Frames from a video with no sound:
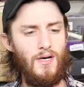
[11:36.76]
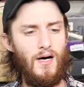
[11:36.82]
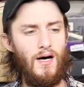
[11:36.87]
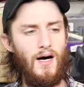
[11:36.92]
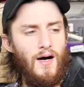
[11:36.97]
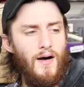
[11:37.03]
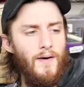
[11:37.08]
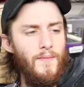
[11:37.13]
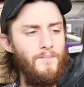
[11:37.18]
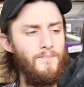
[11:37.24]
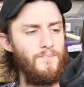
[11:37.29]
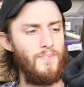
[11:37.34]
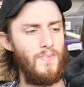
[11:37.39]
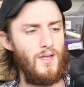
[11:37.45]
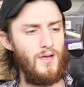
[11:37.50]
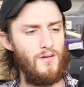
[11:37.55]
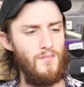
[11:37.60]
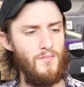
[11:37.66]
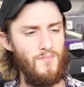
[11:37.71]

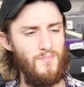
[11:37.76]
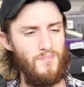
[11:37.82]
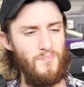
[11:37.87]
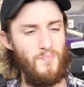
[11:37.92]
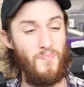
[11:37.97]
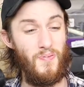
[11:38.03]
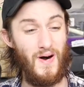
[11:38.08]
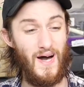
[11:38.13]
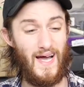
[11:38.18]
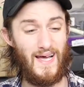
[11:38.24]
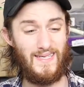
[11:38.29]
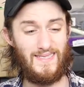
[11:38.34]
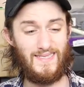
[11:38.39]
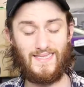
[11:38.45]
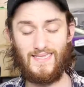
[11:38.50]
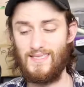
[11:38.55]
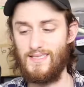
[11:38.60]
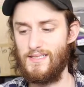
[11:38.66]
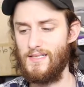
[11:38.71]

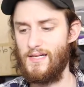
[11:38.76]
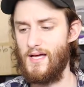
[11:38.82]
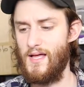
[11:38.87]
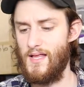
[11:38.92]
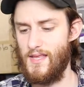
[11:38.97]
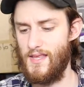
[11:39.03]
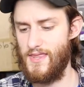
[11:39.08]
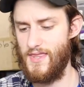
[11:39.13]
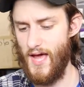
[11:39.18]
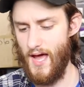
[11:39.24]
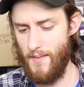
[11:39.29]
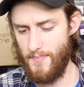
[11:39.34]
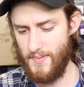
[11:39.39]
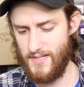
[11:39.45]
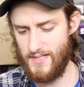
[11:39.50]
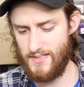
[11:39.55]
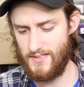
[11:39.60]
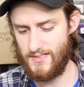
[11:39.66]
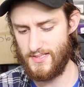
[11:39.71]
but that
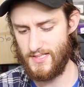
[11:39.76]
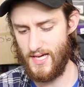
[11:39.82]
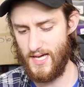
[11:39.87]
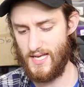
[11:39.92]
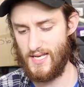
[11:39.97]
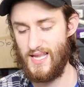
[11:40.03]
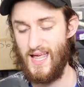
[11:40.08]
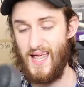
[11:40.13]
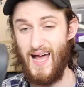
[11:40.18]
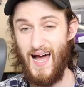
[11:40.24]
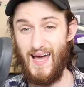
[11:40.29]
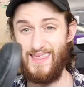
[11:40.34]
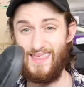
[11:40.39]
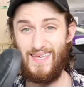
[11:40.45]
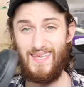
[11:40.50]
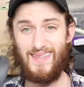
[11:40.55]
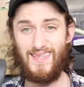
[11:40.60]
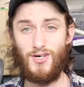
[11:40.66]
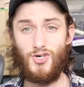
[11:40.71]
being said, I
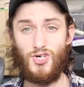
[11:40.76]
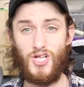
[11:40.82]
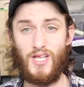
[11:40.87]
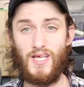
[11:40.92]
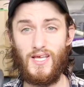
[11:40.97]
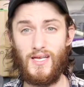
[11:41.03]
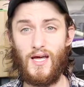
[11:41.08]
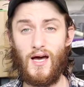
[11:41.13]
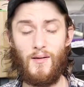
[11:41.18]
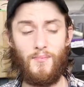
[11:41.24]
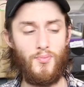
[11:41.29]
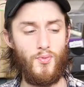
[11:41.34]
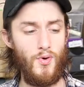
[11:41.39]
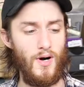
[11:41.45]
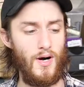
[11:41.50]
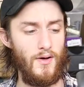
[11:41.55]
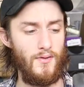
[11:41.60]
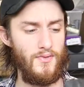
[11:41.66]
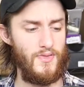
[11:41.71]
think they'll clean up
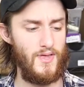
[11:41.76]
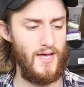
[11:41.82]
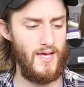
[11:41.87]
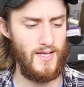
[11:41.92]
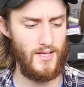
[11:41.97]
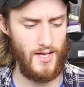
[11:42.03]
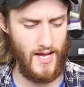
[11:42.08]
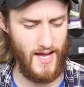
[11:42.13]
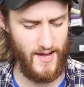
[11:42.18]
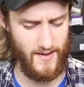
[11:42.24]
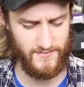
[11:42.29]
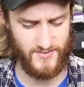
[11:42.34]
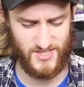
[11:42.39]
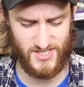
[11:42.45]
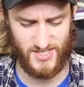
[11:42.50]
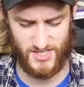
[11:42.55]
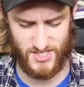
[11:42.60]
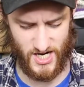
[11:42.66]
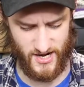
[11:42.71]
well. They have
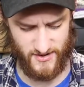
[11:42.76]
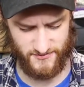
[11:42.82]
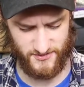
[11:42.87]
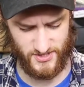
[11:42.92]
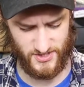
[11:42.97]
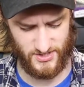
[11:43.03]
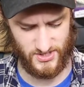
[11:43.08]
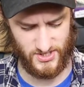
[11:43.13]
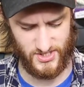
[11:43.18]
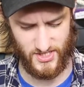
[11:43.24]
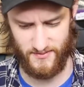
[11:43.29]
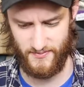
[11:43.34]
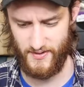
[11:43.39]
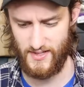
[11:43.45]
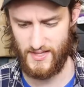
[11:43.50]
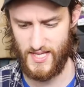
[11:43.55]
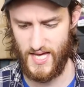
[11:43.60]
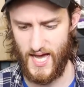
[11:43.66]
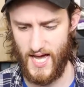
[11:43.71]
scuffs and stuff
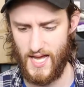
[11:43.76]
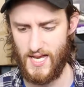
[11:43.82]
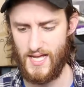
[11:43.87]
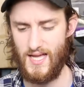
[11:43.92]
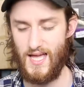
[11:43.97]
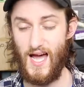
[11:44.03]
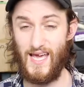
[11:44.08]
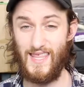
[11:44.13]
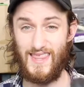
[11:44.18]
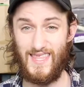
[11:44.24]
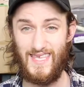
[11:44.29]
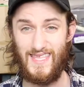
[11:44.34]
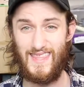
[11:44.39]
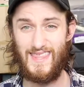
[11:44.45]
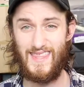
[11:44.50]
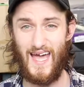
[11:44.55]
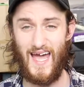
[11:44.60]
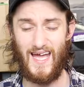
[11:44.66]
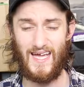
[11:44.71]
like that. I
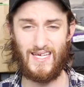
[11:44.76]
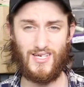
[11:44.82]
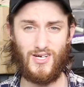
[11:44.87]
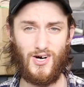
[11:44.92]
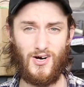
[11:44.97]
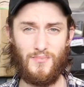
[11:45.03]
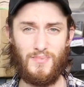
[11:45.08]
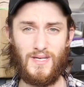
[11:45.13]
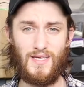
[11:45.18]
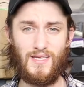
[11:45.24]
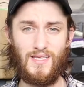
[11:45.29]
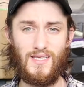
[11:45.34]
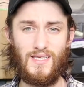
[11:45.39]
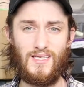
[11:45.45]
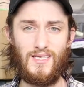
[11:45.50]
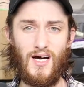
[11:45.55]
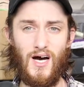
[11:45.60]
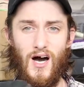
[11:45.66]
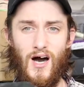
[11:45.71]
think that can all be
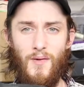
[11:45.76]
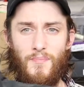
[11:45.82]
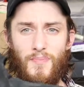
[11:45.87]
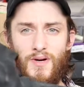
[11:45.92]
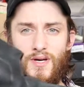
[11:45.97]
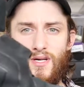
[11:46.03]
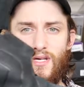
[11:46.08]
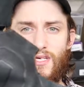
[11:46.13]
cleaned up.